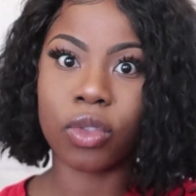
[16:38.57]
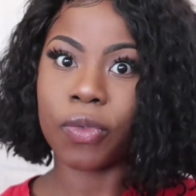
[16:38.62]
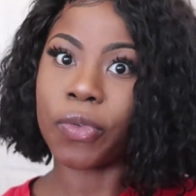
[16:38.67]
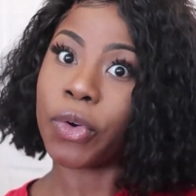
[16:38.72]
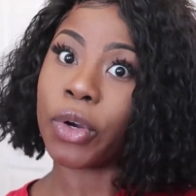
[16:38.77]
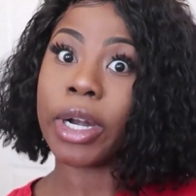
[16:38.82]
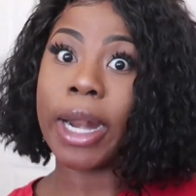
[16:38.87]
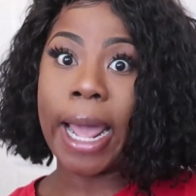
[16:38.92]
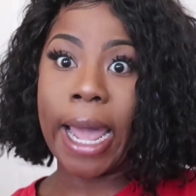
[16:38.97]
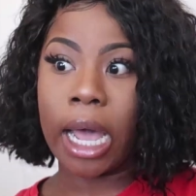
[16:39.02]

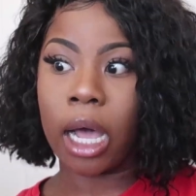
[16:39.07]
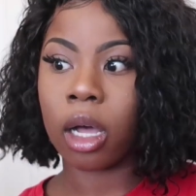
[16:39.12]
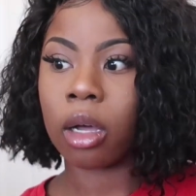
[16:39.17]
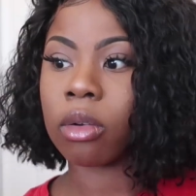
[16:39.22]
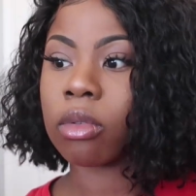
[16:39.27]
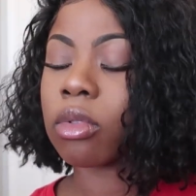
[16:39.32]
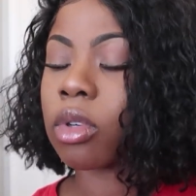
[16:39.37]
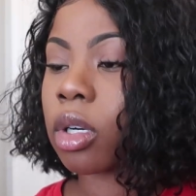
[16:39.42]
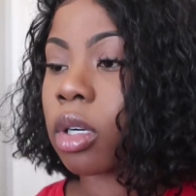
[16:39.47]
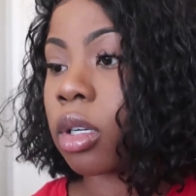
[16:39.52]
for
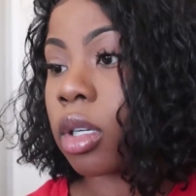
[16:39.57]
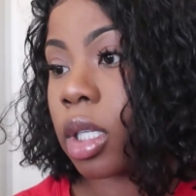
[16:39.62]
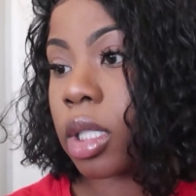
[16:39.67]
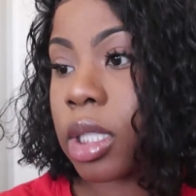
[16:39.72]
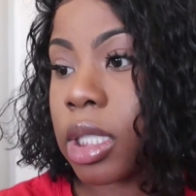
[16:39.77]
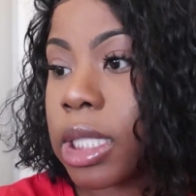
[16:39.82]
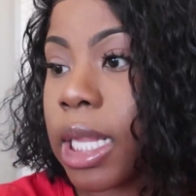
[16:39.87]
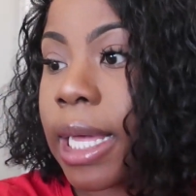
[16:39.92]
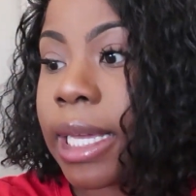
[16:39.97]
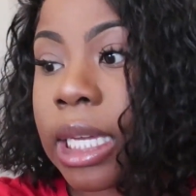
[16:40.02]
now, girl,
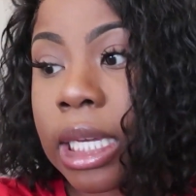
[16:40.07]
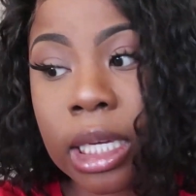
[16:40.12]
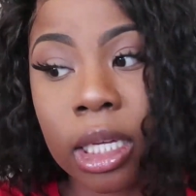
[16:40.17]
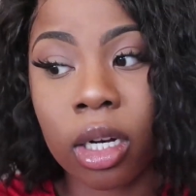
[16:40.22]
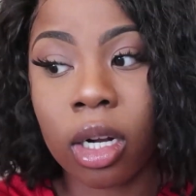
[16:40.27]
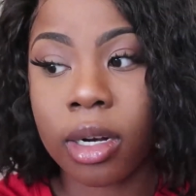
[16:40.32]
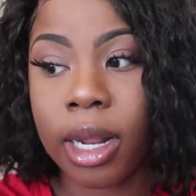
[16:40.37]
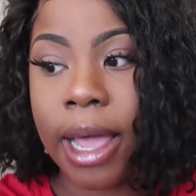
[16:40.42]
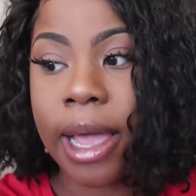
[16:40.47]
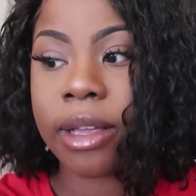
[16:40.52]
until I can
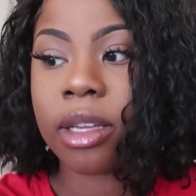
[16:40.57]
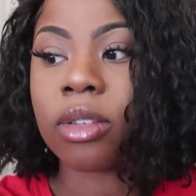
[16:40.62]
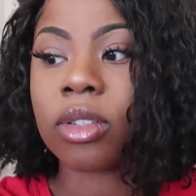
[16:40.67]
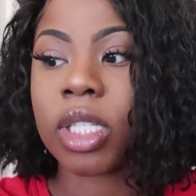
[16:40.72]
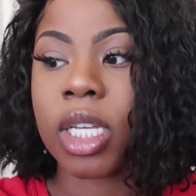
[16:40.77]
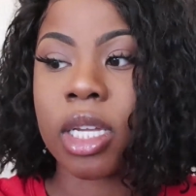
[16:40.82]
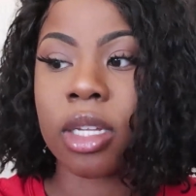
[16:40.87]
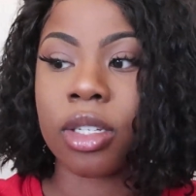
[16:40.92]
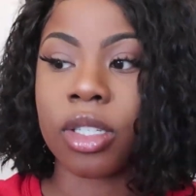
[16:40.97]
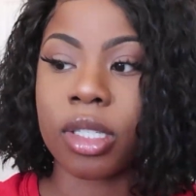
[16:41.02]
get on
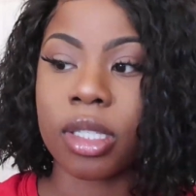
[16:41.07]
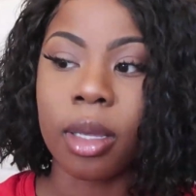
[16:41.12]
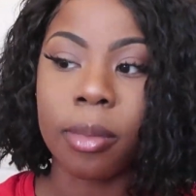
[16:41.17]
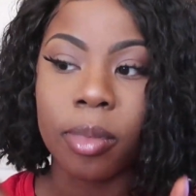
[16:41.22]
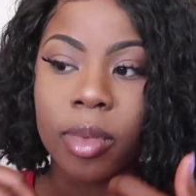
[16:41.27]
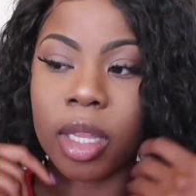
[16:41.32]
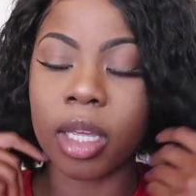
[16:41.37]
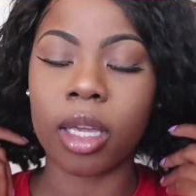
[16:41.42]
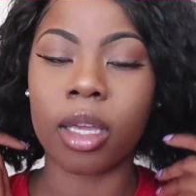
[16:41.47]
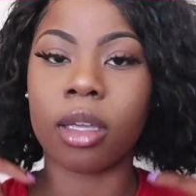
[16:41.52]
Accutane or
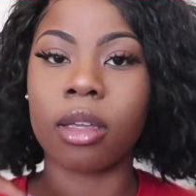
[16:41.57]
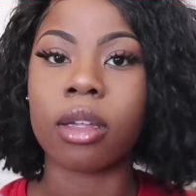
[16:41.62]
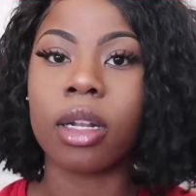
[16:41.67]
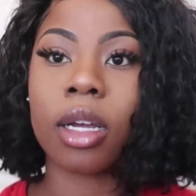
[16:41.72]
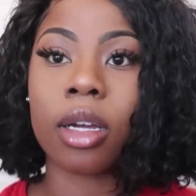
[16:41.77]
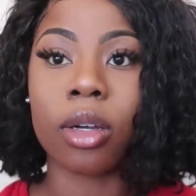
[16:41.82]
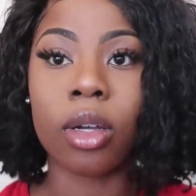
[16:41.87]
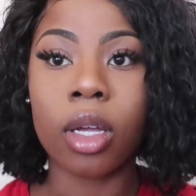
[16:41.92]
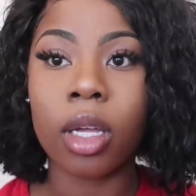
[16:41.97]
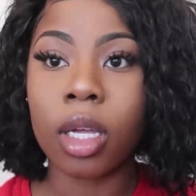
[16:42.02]
something, you
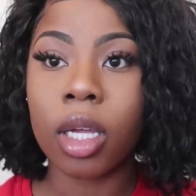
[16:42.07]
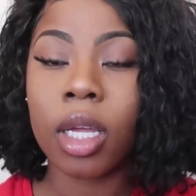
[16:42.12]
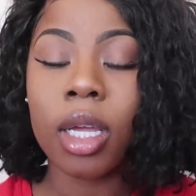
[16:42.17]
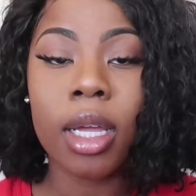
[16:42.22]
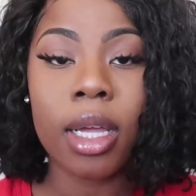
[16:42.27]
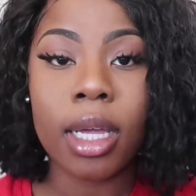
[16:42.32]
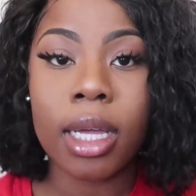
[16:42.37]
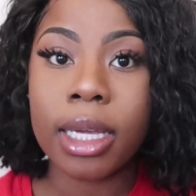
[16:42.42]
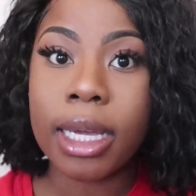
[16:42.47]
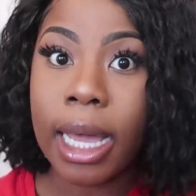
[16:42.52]
know.
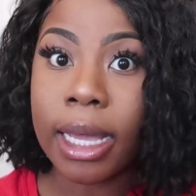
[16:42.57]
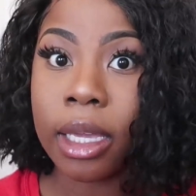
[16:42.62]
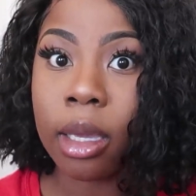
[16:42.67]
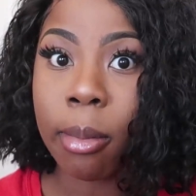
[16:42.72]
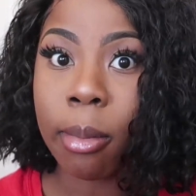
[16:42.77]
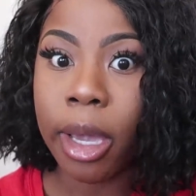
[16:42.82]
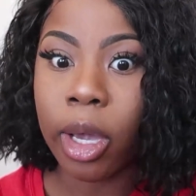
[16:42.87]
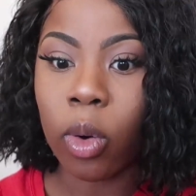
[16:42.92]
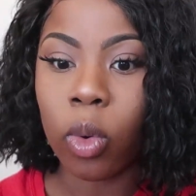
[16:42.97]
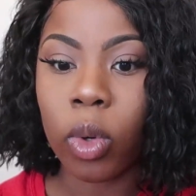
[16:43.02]
Gotta
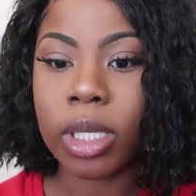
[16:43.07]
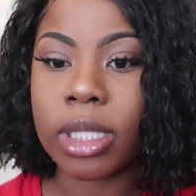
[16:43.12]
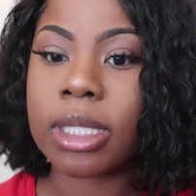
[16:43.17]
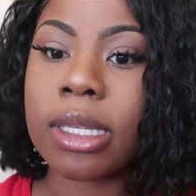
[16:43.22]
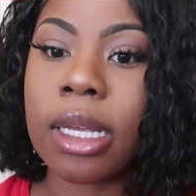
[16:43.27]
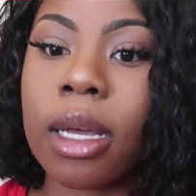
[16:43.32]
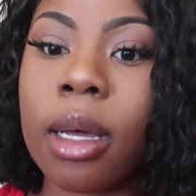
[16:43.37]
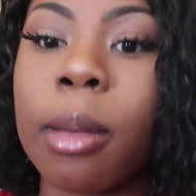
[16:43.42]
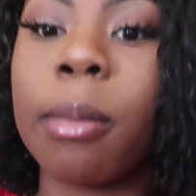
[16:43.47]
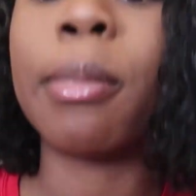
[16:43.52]
get my
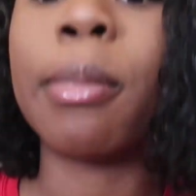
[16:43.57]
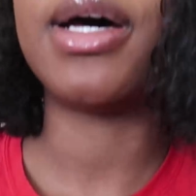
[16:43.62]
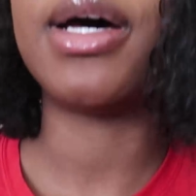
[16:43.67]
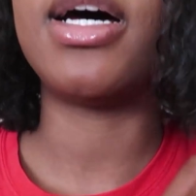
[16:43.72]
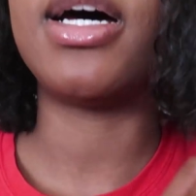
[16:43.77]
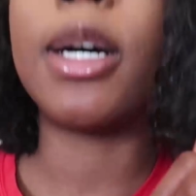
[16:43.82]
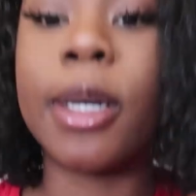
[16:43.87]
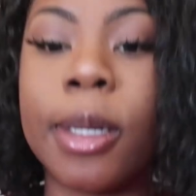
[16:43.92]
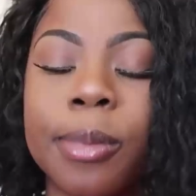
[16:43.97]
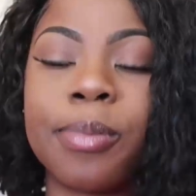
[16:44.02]
coins up.
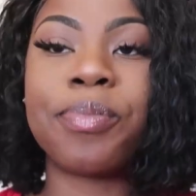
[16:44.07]
But